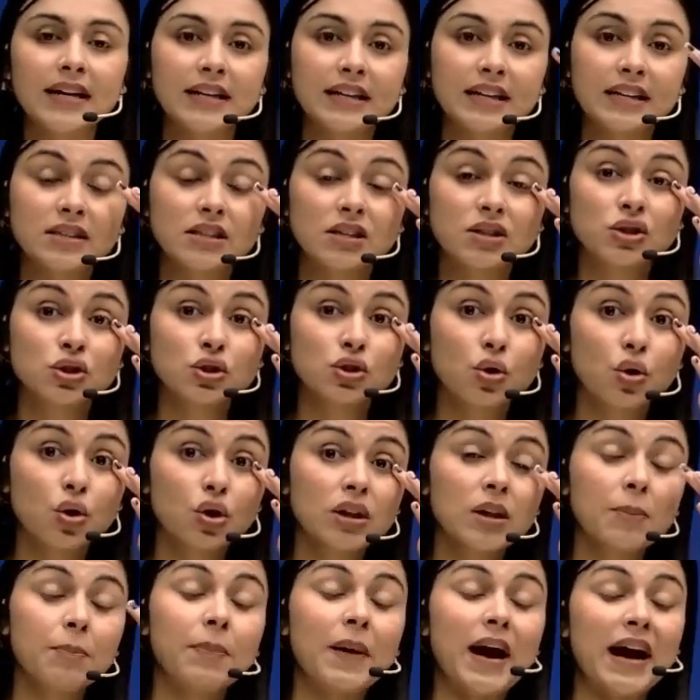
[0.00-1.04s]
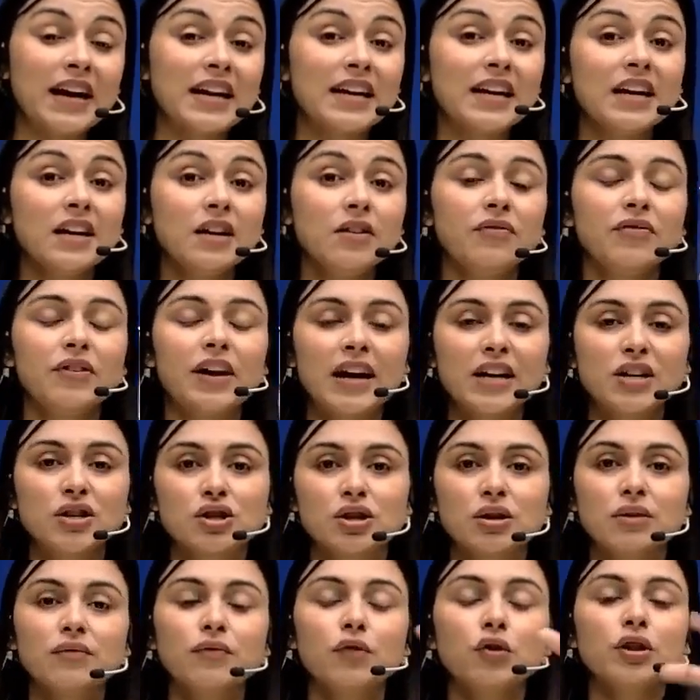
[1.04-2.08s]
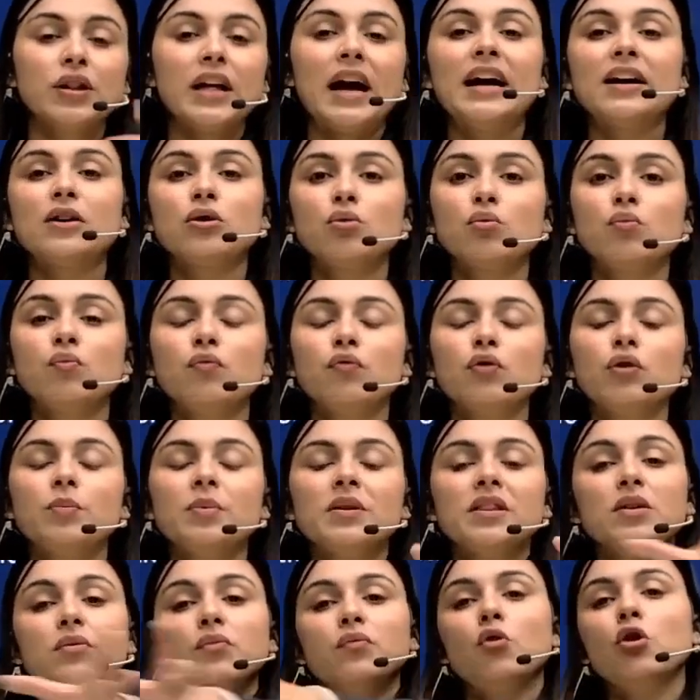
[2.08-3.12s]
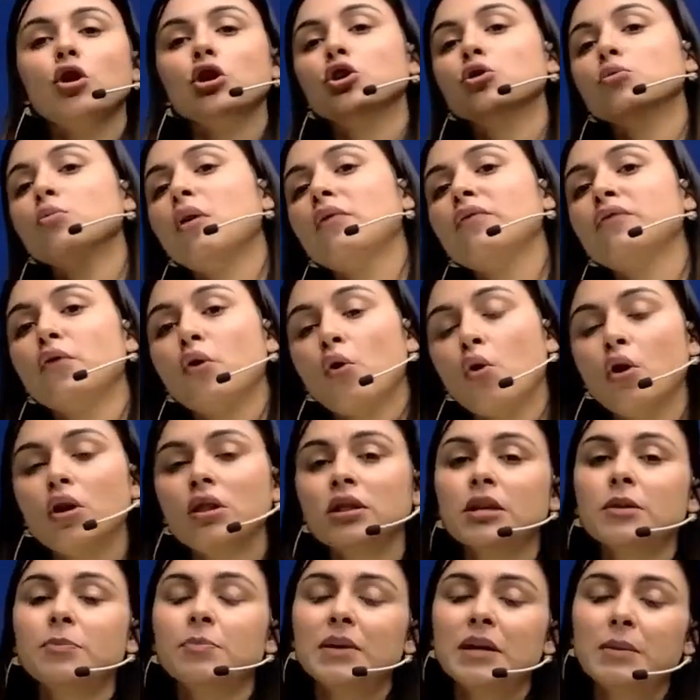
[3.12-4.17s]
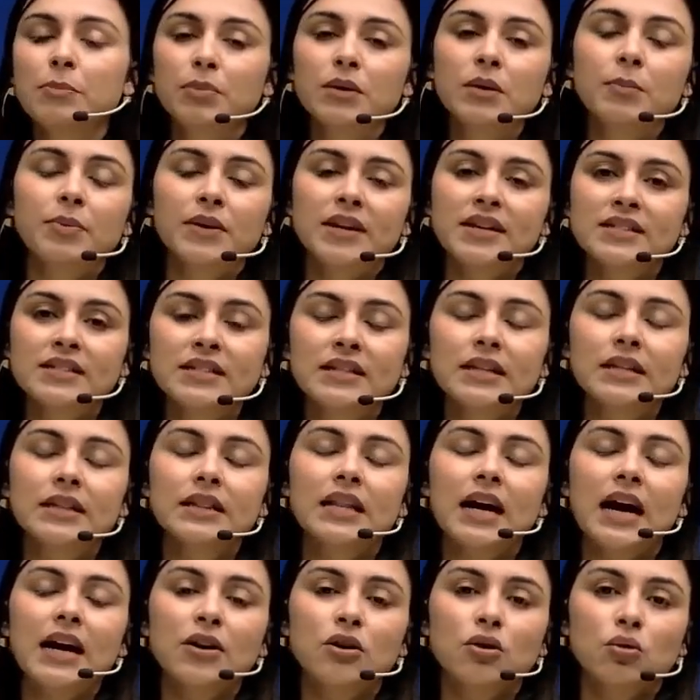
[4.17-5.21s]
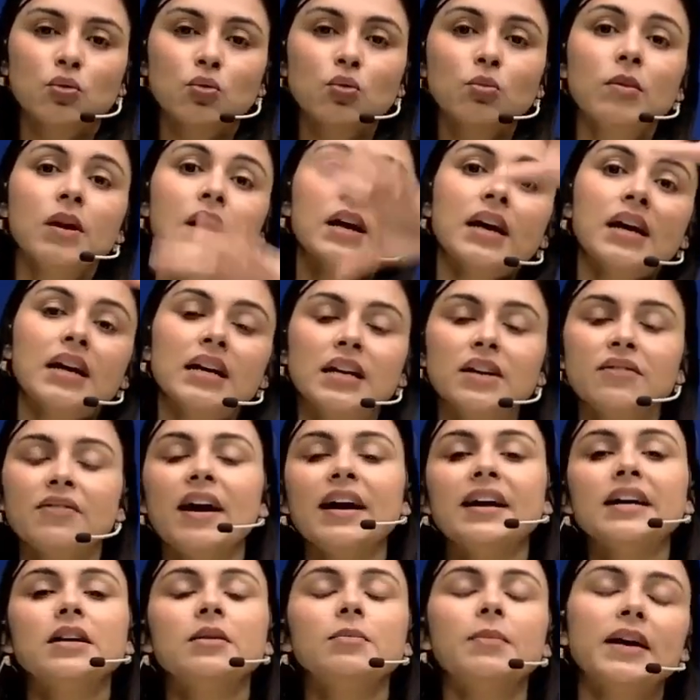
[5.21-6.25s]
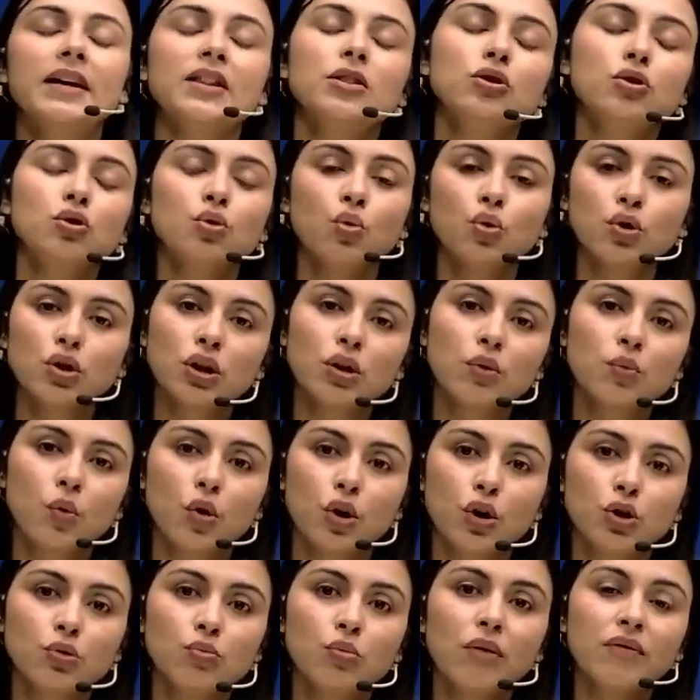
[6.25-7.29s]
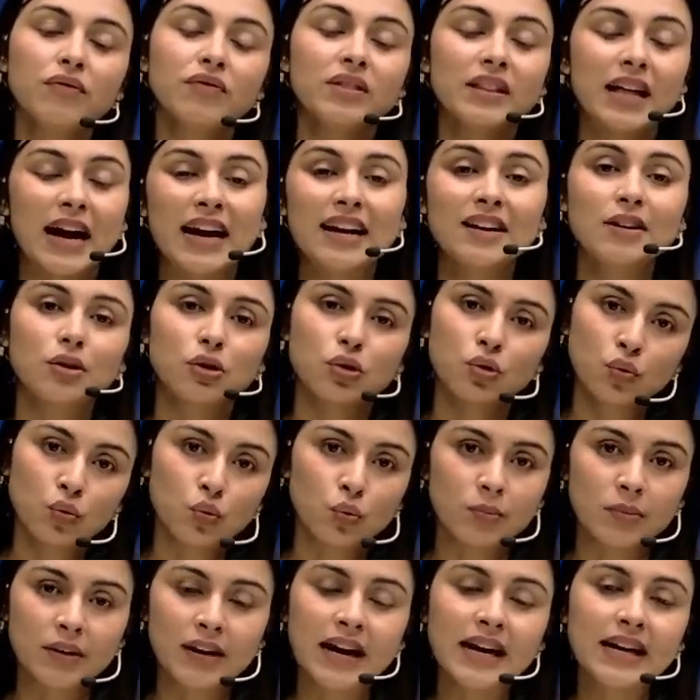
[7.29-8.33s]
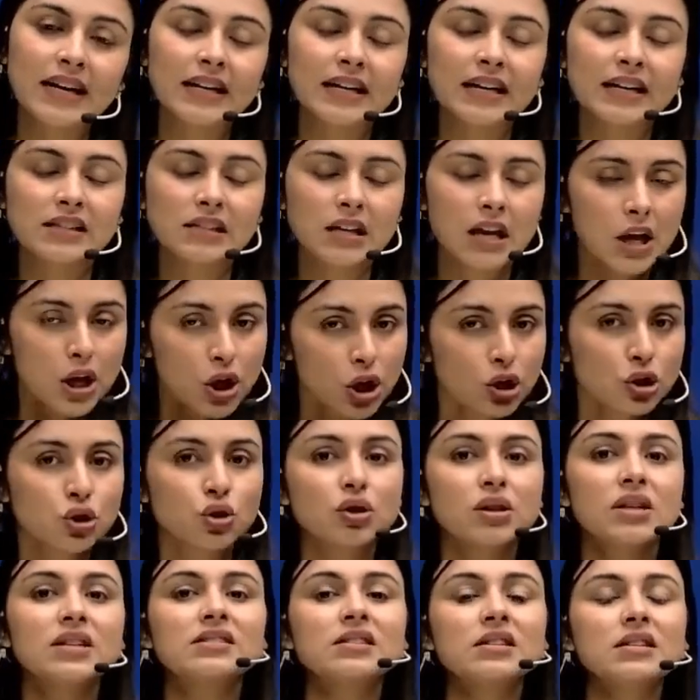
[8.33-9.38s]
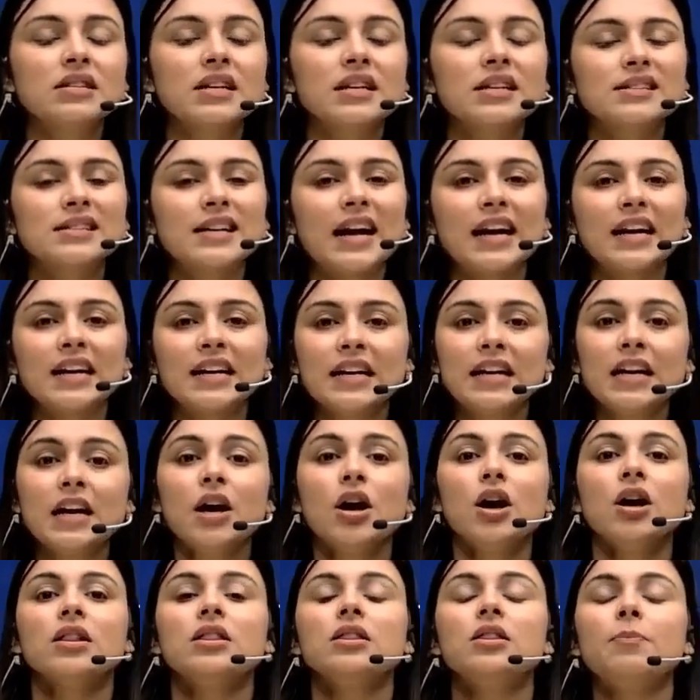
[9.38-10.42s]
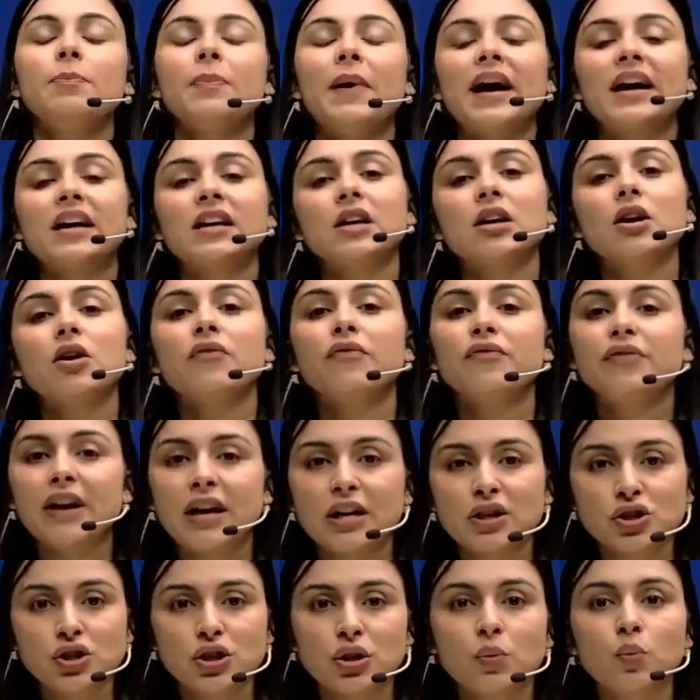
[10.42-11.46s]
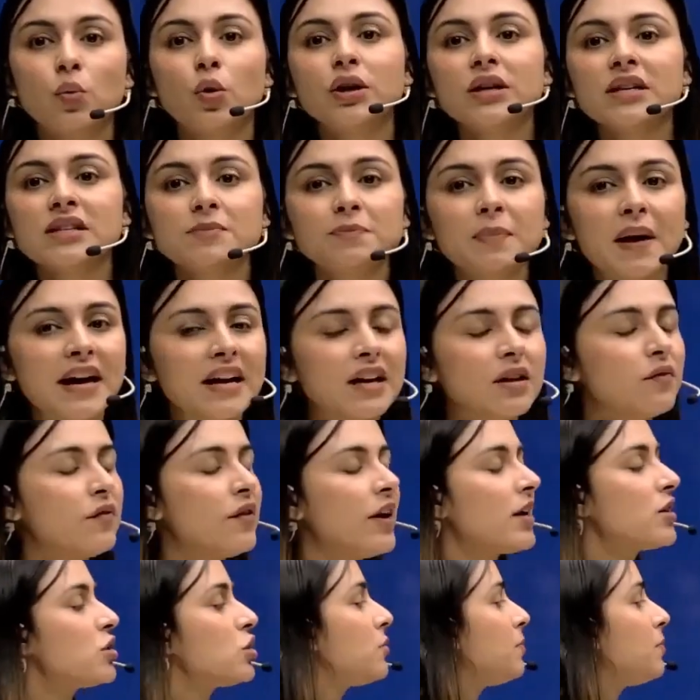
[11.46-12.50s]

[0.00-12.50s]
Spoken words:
Yes, so the packing fraction for that room would be the volume of all the people present in that room divided by the total volume of that room, right? Yes, so this is exactly the packing fraction. What is packing fraction?